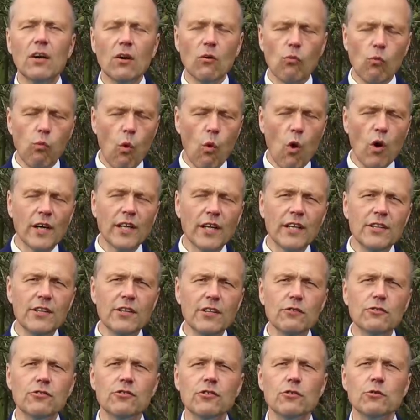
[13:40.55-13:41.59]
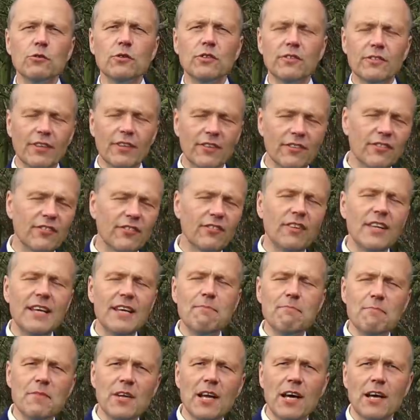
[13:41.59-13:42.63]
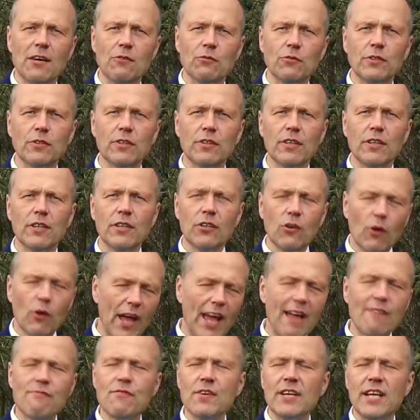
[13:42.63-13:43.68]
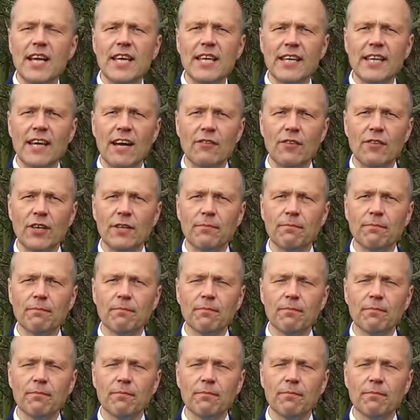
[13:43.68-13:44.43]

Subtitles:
What can you do to slim down your everyday carry?